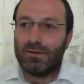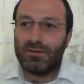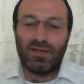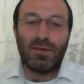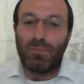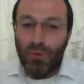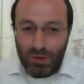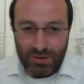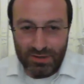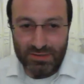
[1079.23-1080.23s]
the
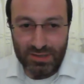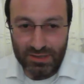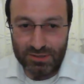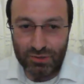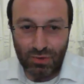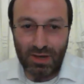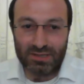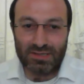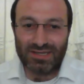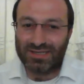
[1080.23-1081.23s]
importance it is to
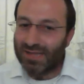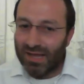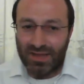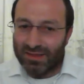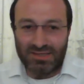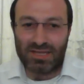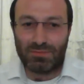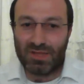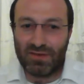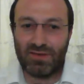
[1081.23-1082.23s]
us, it's not on the
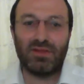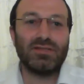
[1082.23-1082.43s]
same level as